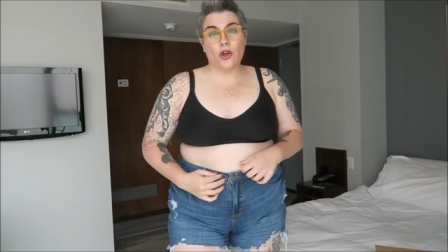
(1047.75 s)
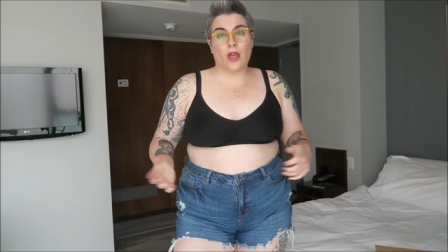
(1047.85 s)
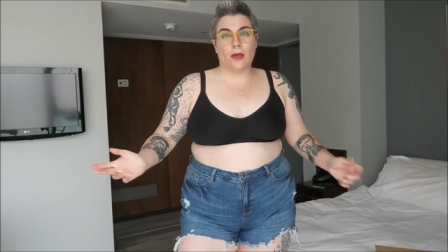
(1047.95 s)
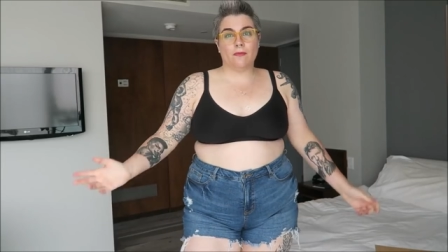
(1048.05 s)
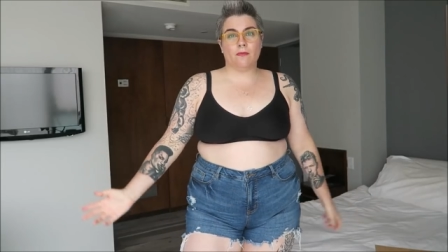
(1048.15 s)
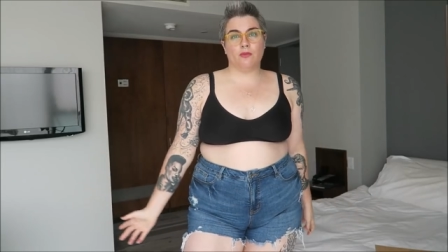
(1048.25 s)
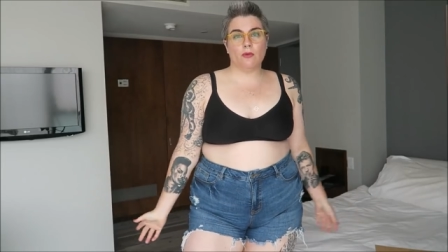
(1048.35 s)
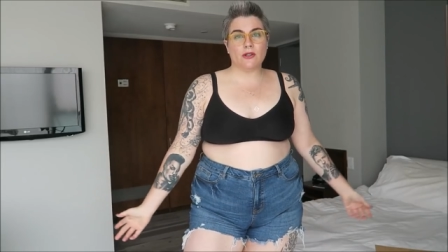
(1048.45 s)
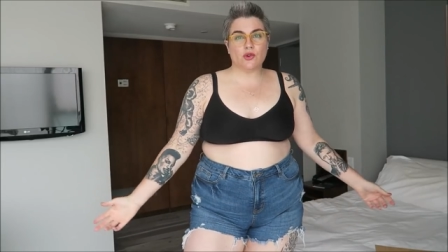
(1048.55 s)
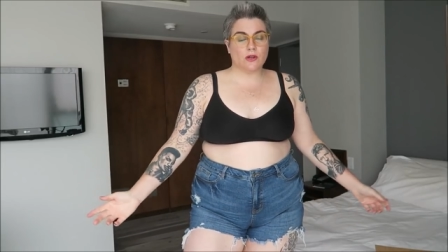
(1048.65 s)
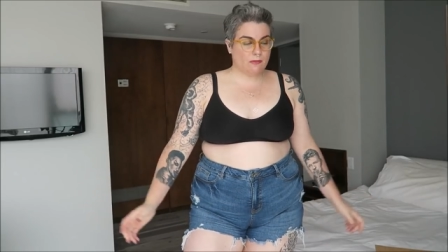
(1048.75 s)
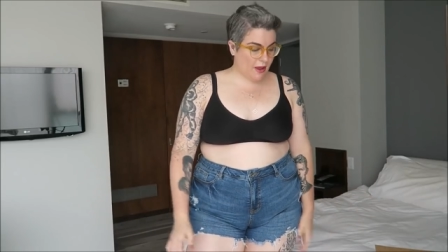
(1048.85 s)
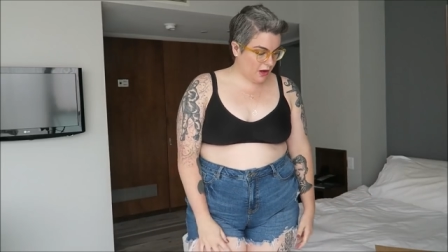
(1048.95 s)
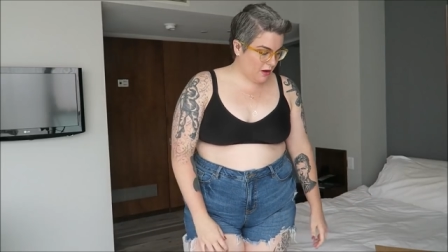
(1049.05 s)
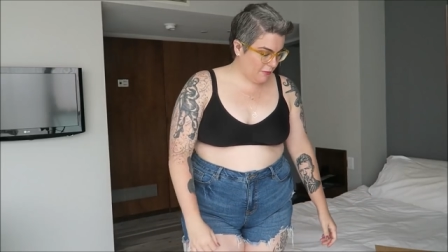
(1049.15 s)
Okay, put my shorts
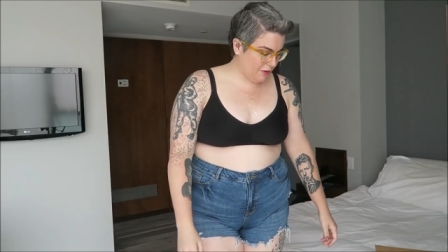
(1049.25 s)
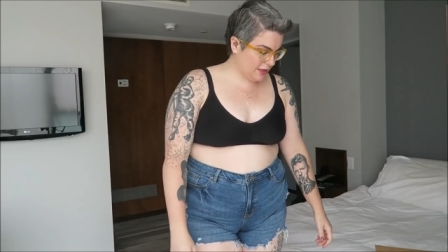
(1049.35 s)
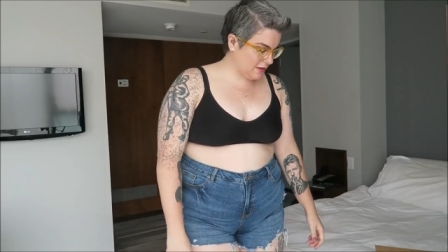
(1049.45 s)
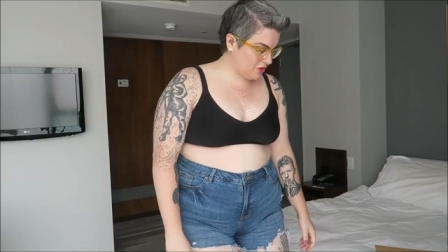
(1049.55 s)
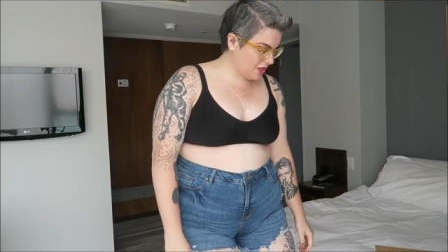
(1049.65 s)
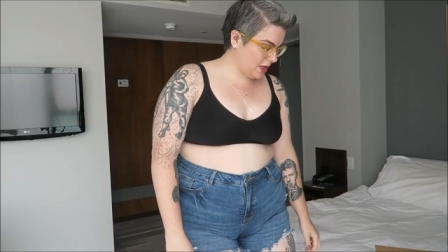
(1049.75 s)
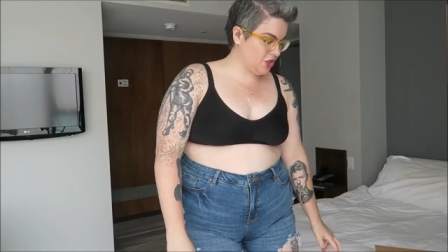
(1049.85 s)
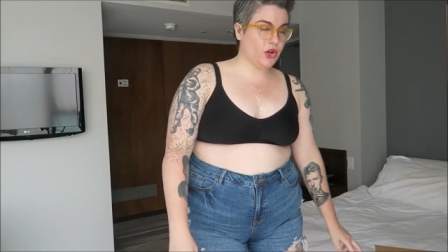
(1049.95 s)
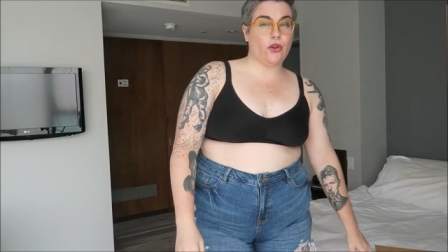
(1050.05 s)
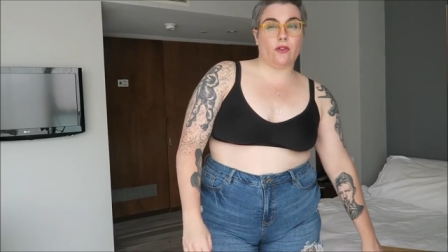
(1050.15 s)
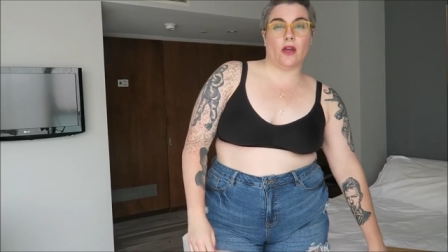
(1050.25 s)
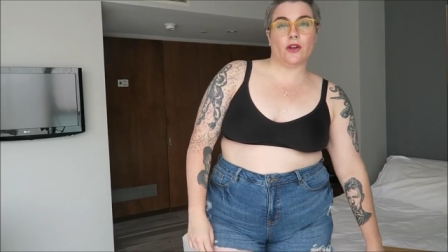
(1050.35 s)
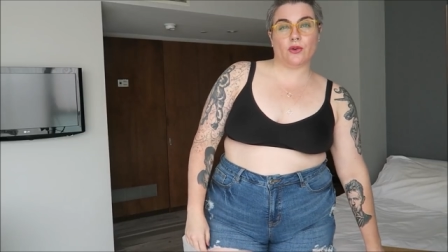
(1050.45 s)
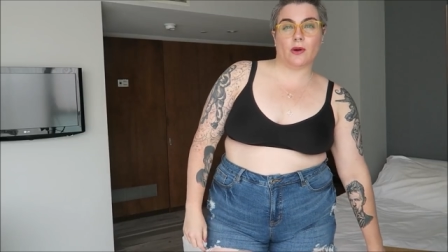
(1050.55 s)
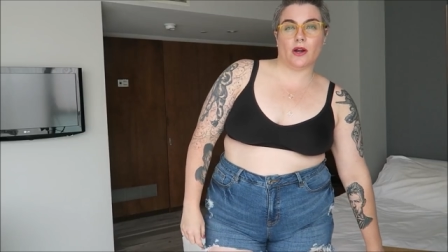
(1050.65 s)
back on because I'm just gonna show you the
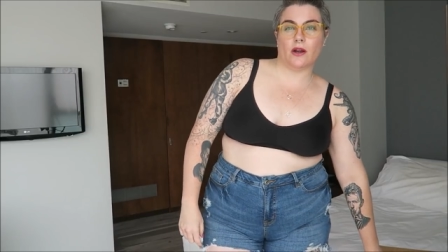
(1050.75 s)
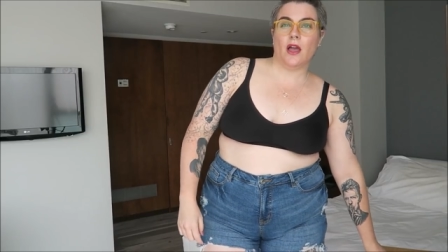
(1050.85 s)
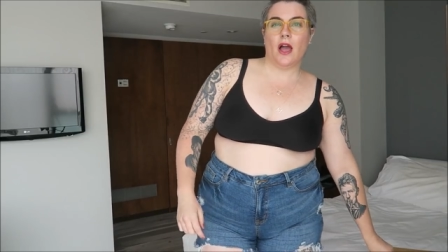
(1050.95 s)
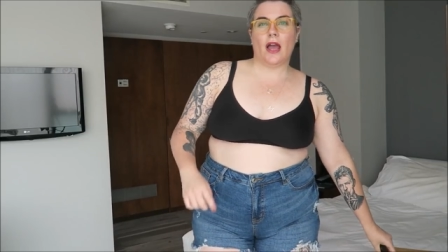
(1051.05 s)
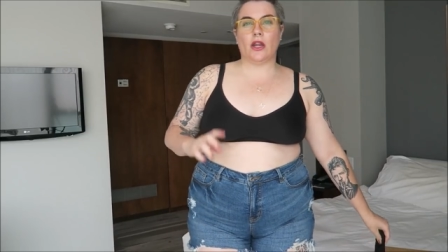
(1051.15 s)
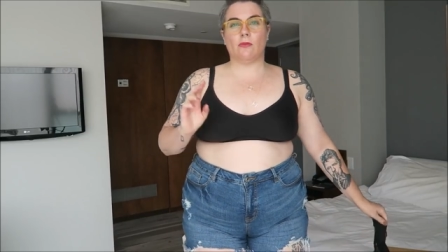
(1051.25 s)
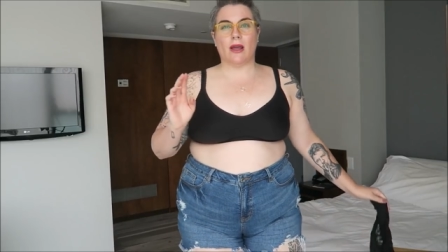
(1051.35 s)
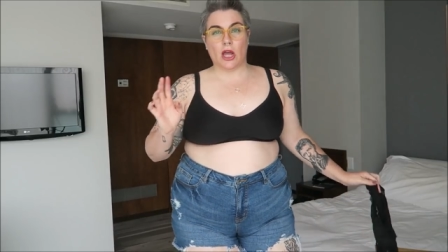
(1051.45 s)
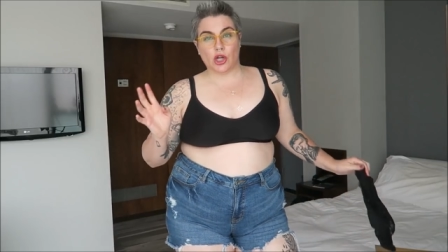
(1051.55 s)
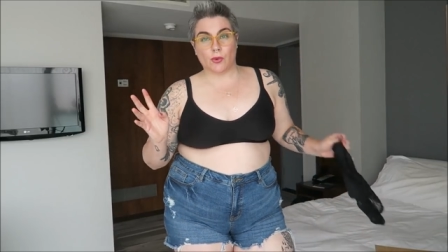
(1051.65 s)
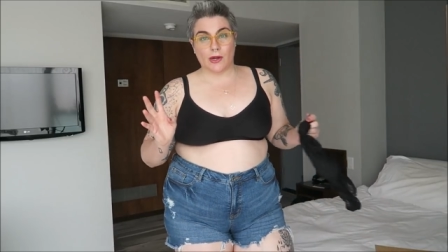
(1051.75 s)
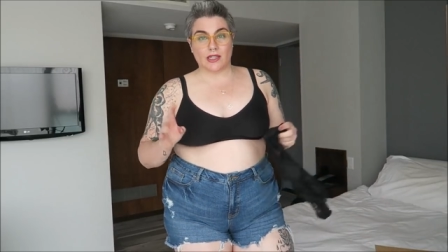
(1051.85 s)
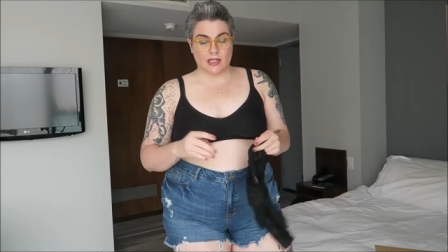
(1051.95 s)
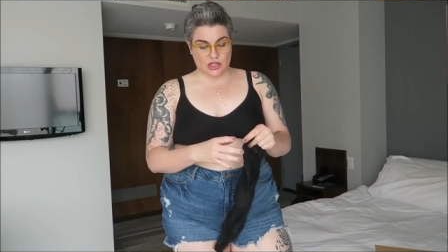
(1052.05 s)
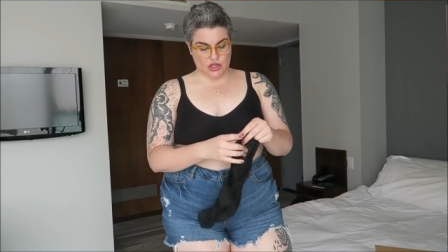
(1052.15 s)
underwear. I know my underwear
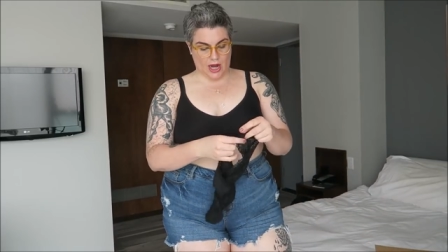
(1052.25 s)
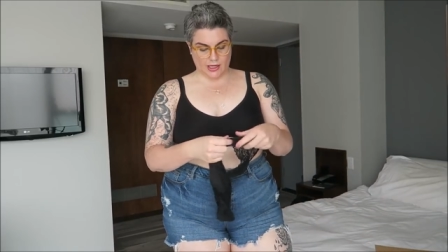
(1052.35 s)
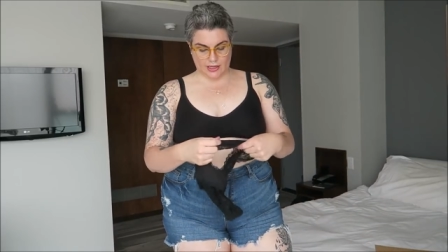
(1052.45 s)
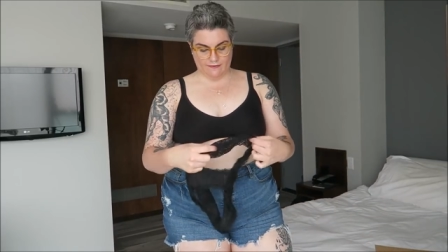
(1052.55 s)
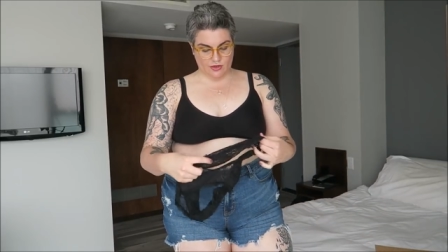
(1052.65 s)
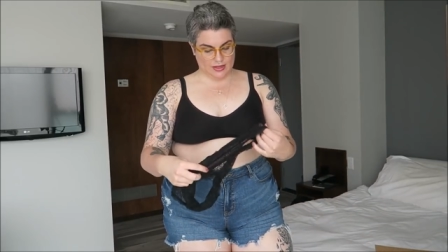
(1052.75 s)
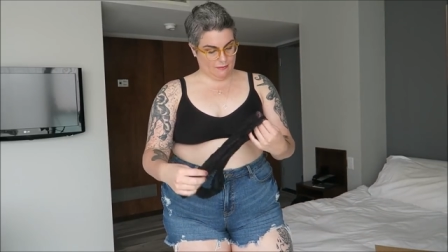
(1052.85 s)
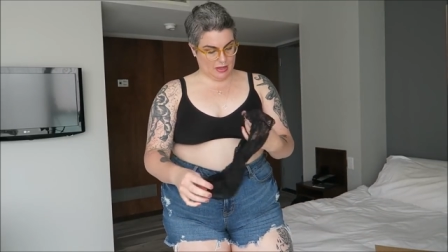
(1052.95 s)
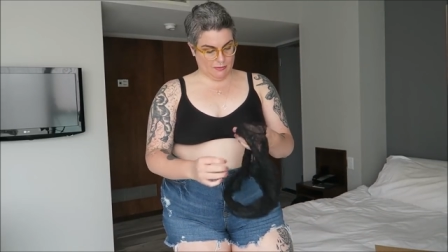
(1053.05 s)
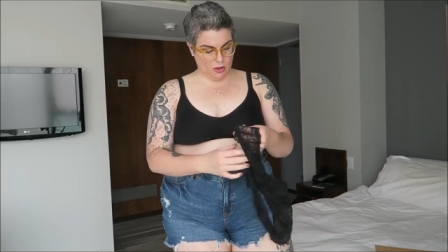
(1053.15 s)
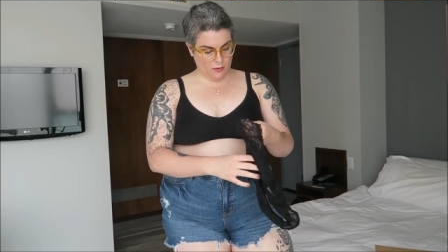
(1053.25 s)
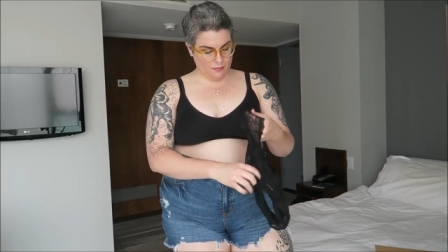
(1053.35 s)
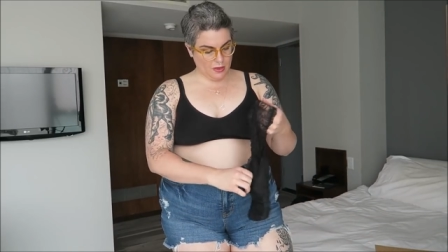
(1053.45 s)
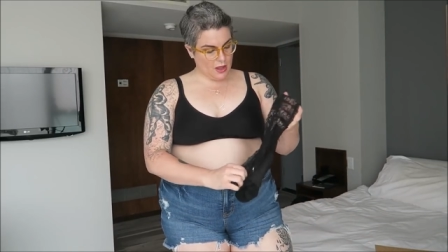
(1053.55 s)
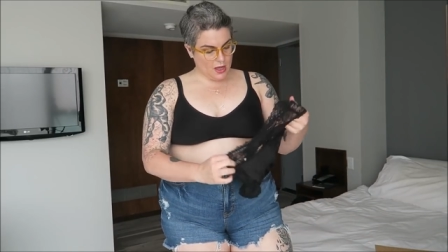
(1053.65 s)
is distracting for some people.